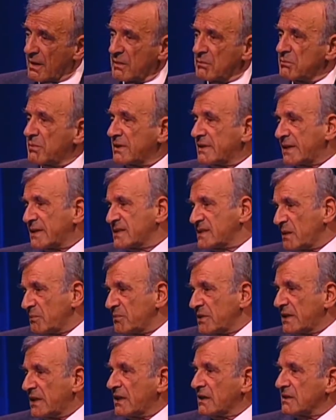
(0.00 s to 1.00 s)
But that's
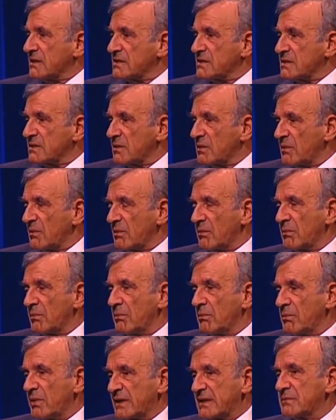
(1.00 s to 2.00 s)
something else.
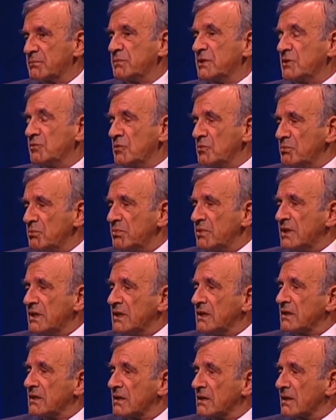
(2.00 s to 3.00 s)
But between
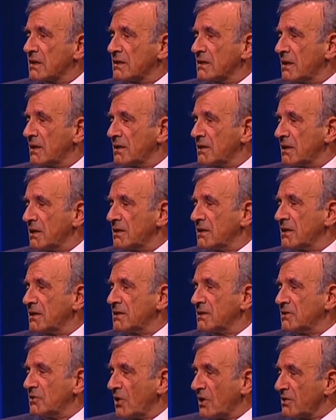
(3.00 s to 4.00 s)
being an, a,
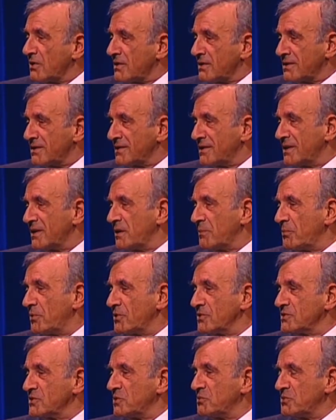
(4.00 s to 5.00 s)
a, a
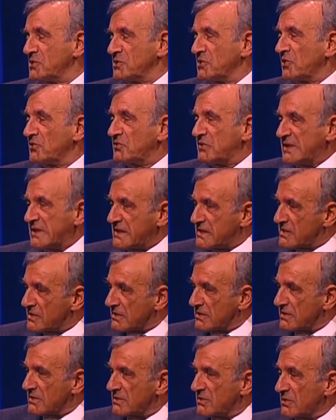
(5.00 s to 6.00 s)
person who is not
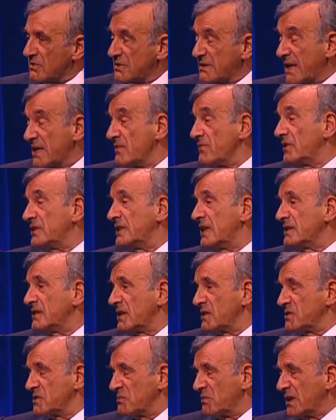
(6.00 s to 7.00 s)
decent or even an
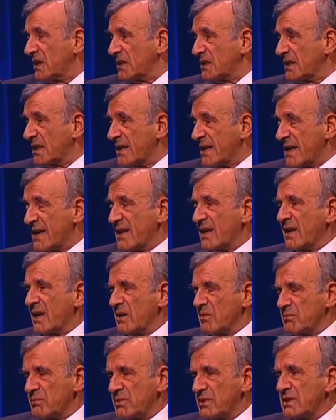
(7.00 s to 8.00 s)
anti-Semite
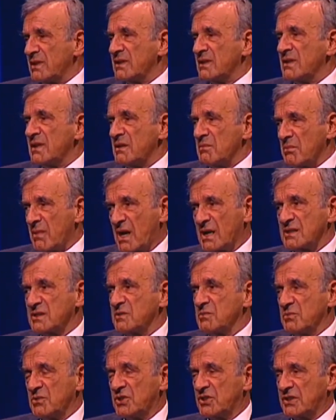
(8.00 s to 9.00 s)
and be a mass
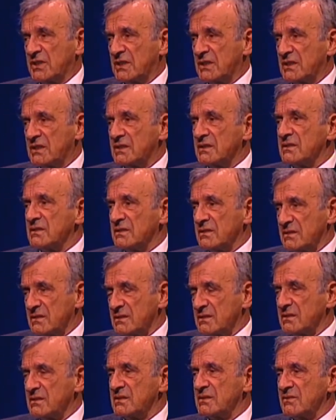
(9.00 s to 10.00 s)
murderer,
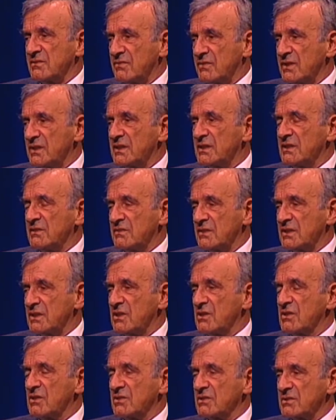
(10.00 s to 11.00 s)
it's a very, very
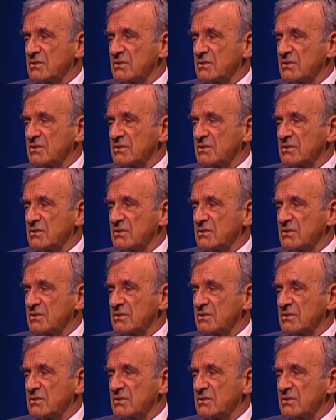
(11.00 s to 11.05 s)
long